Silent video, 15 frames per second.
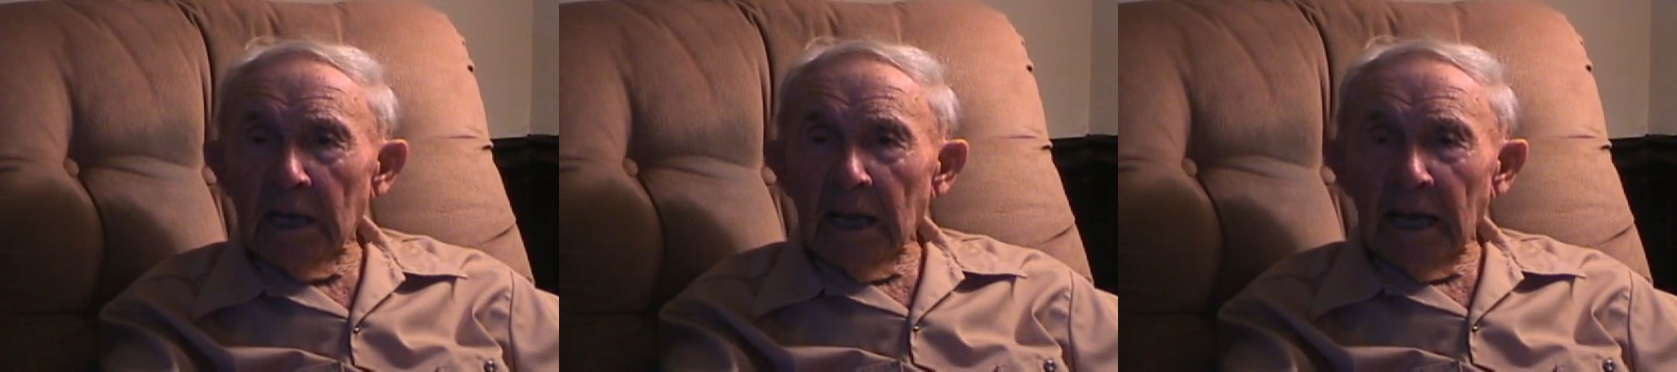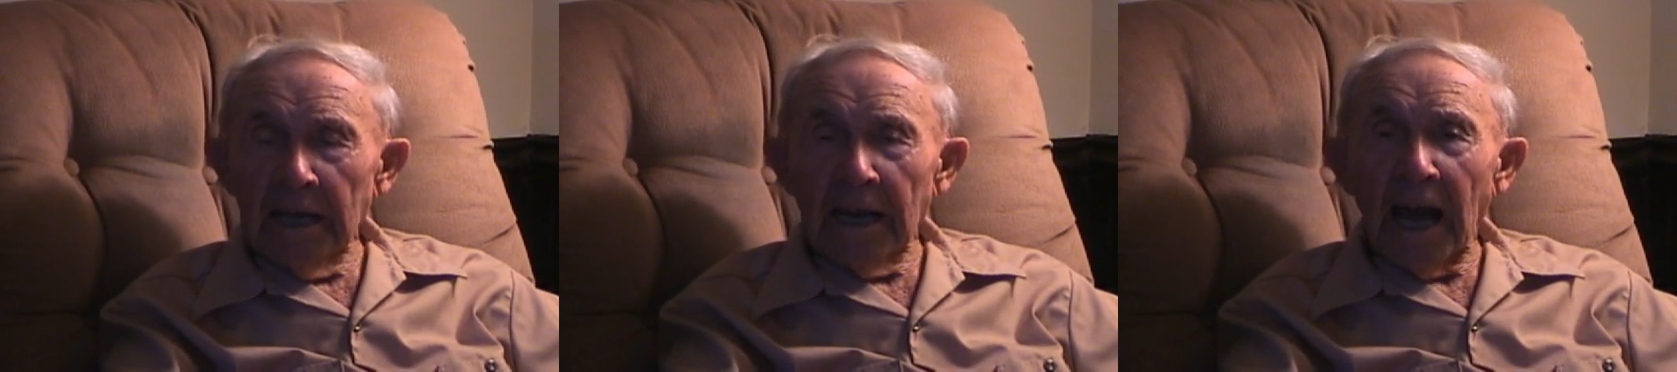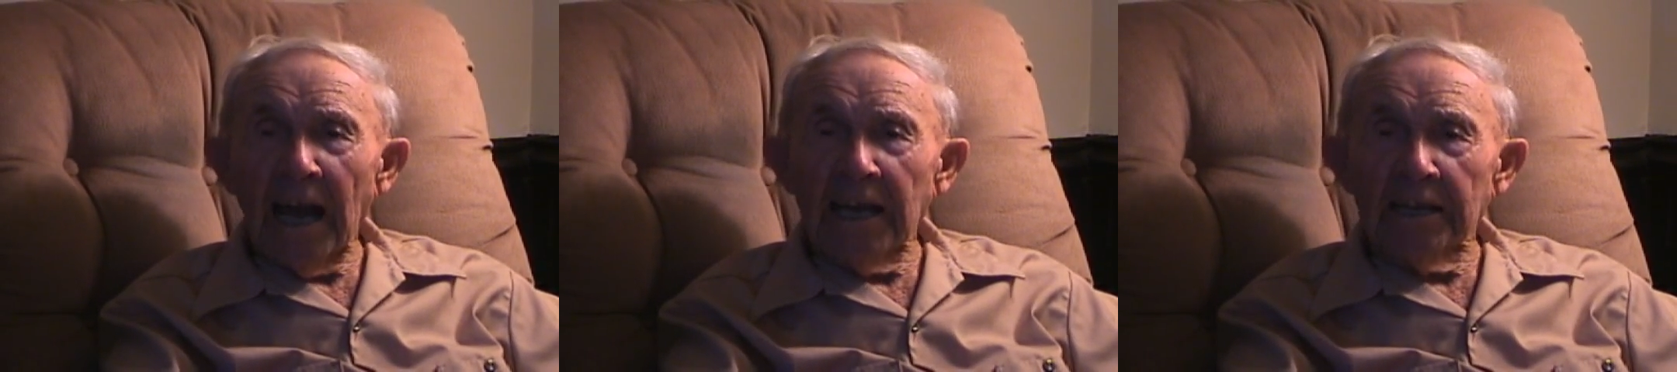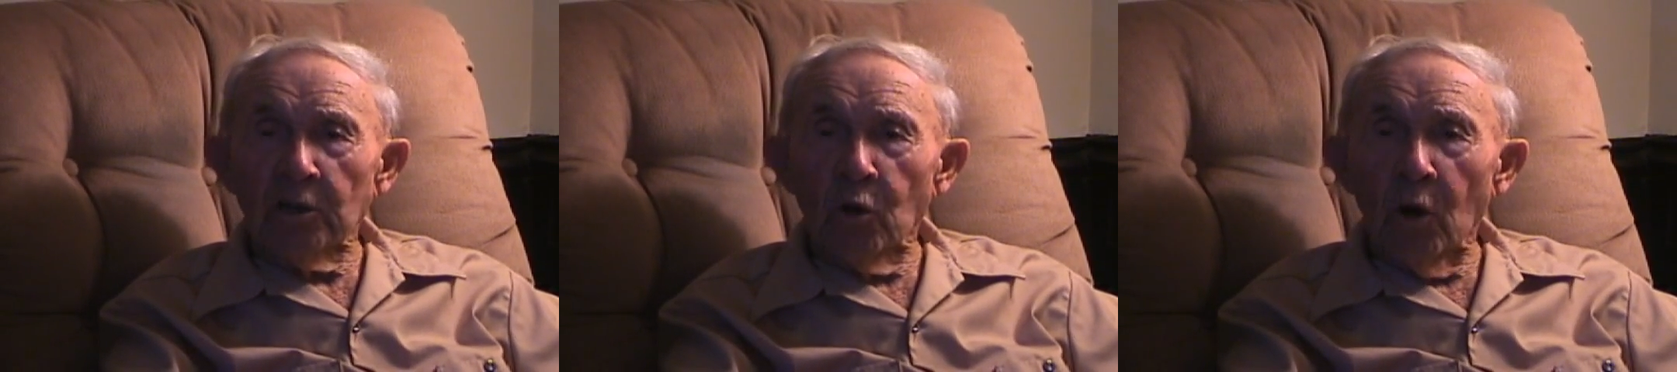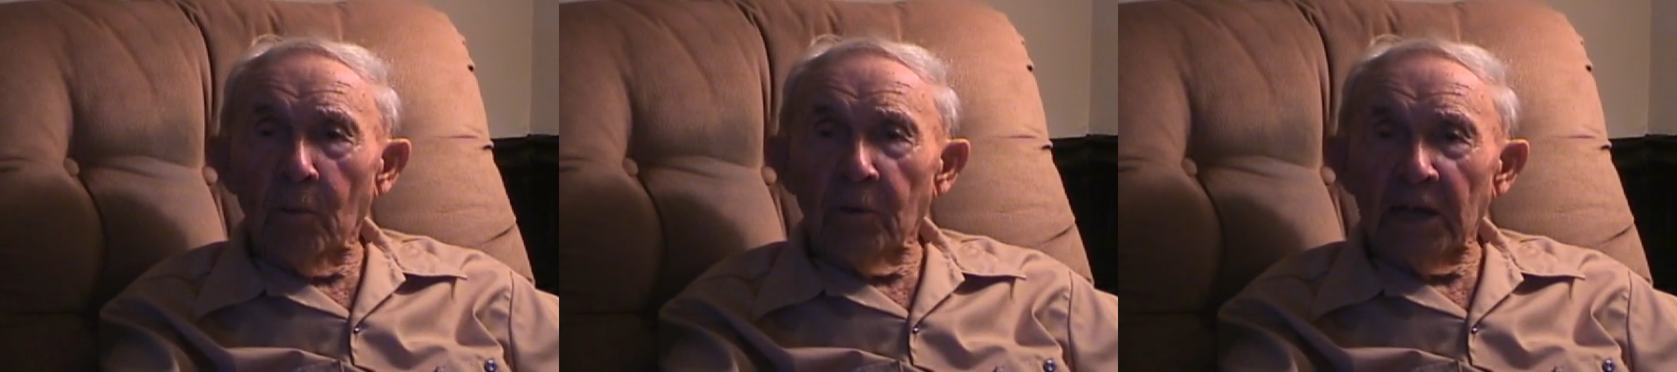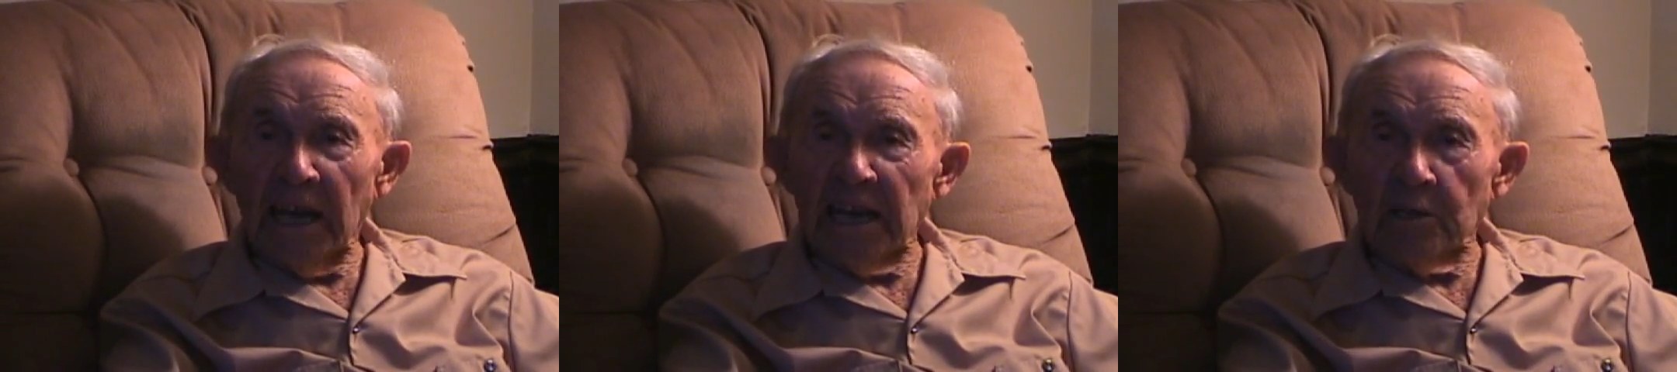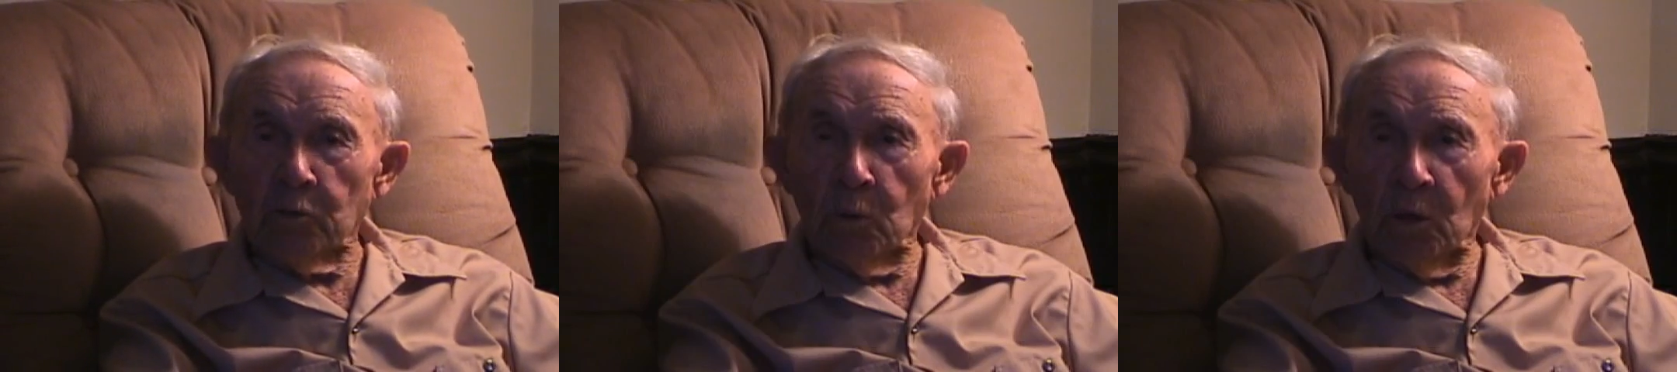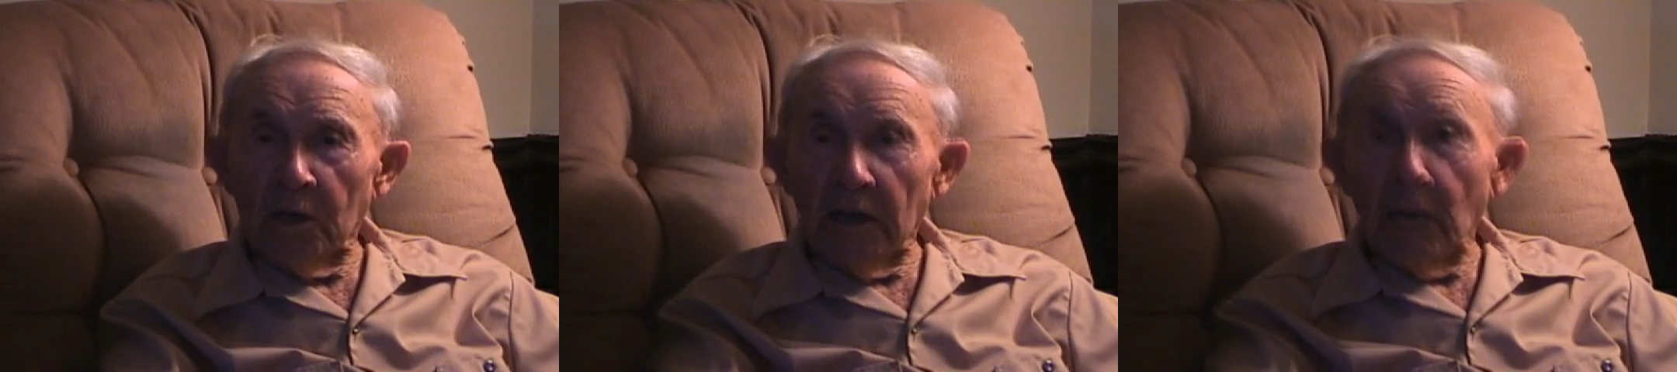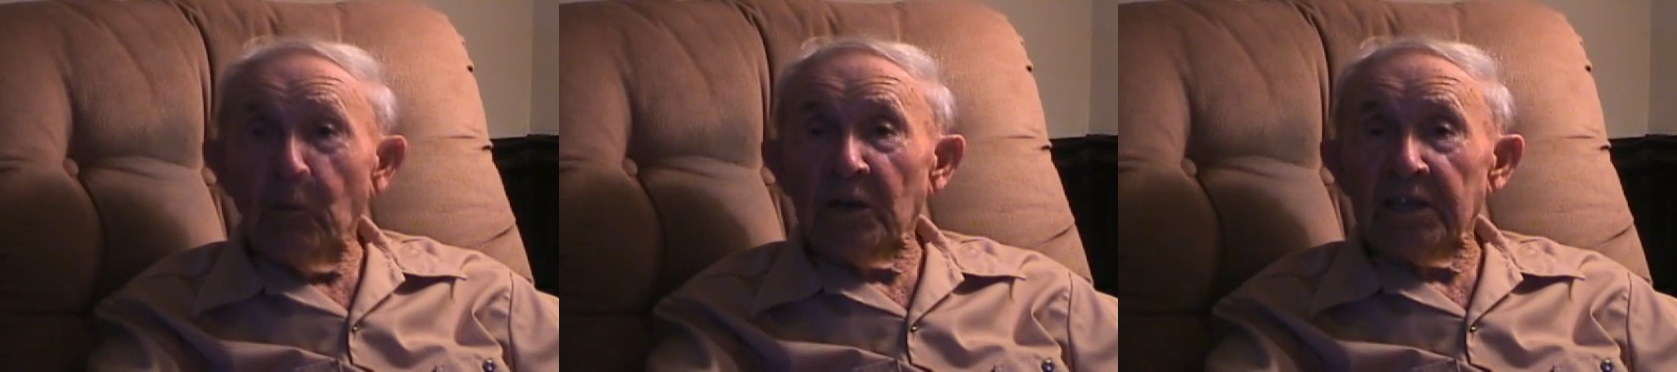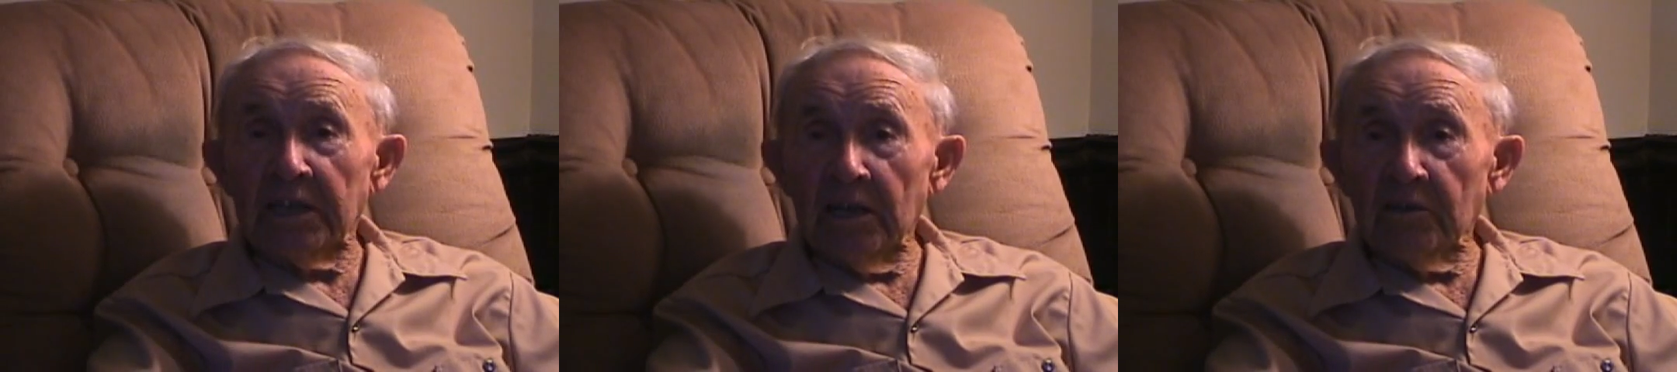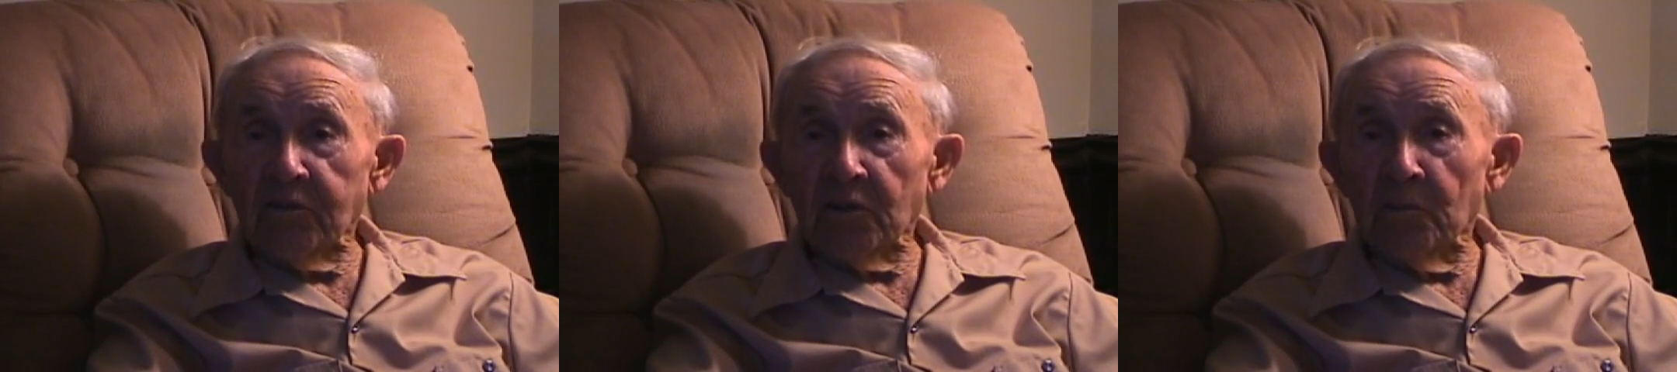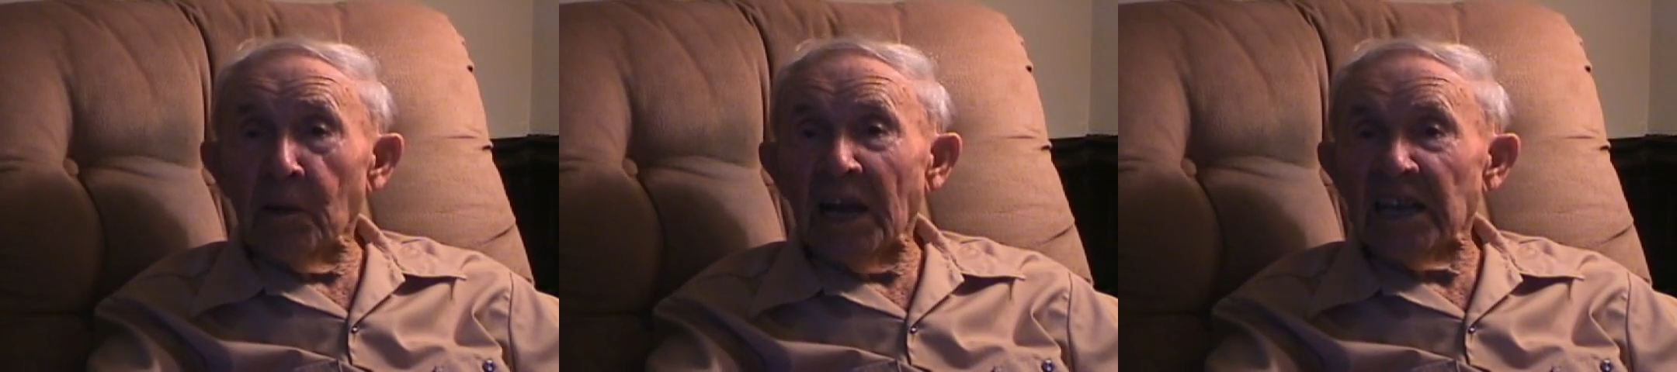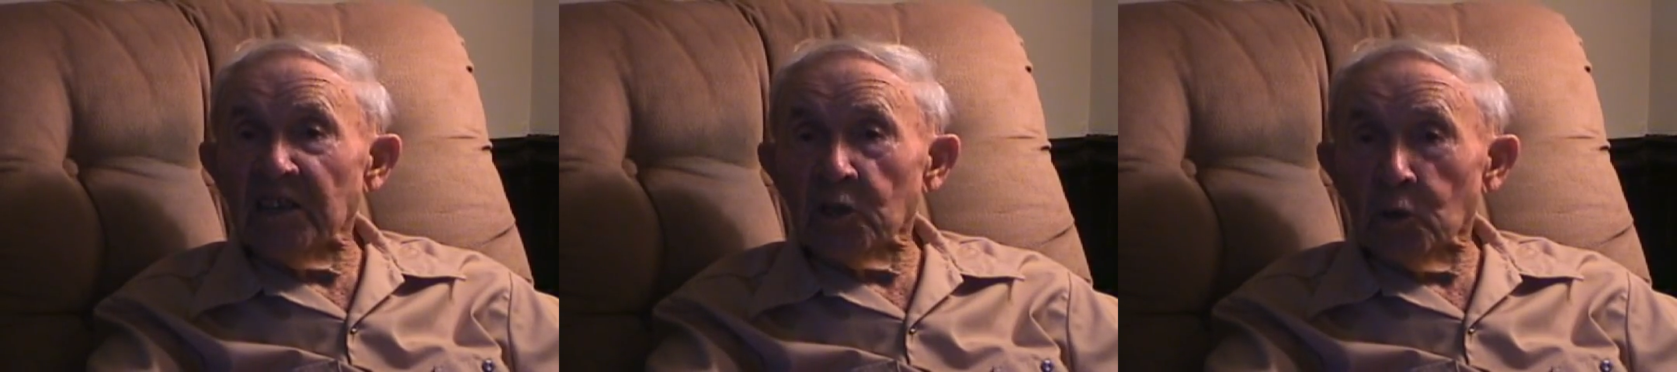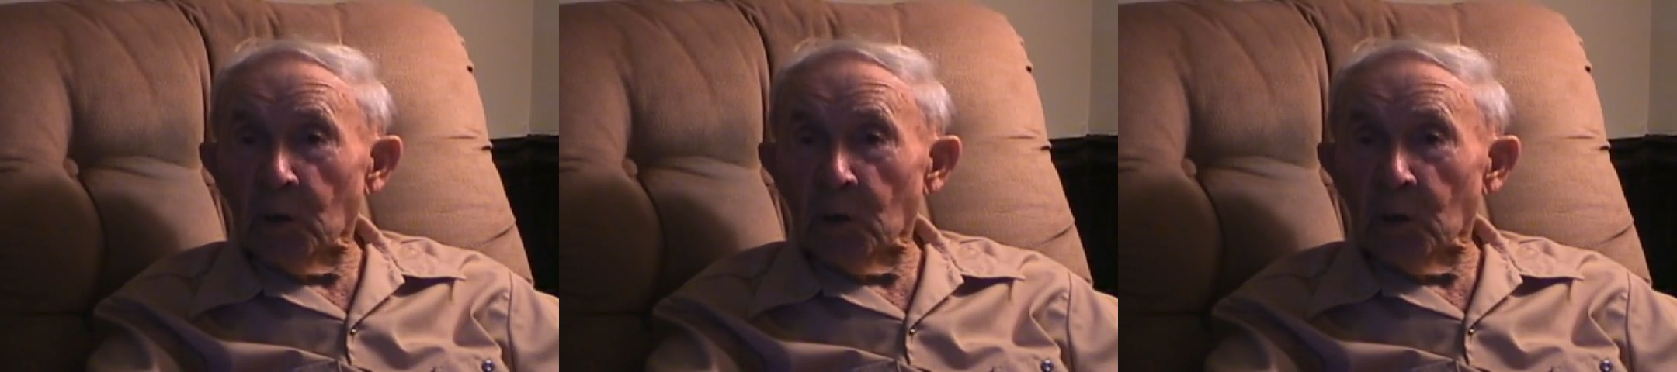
And I had to go up at Edgewood. I went there for my 8th